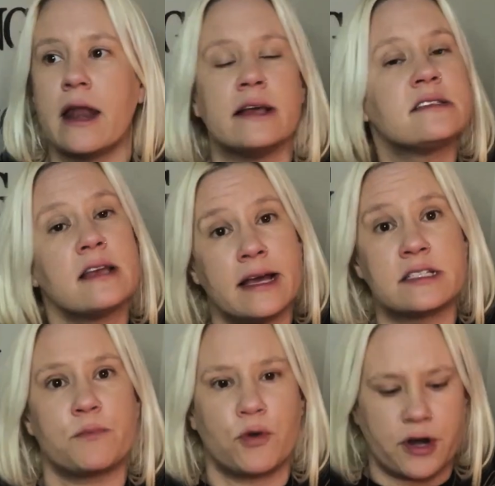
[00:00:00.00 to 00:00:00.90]
And
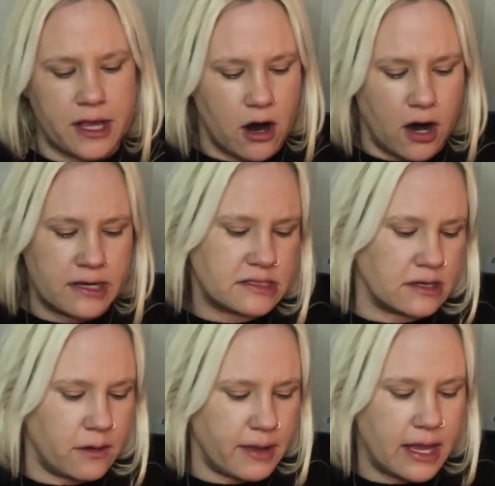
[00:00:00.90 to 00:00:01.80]
it's pretty
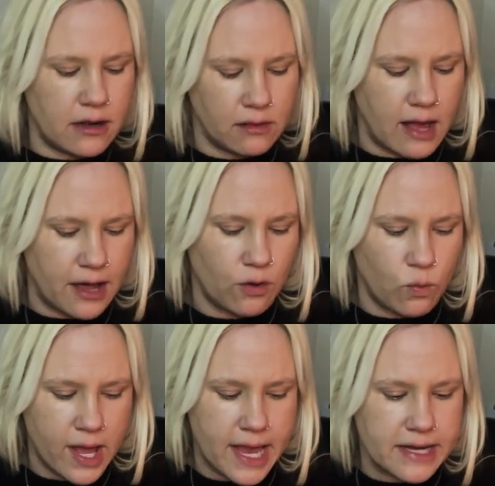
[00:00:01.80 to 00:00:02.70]
awesome in a lot of
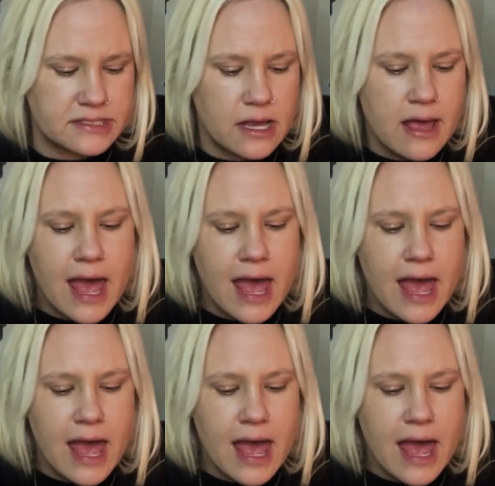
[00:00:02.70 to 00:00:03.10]
ways.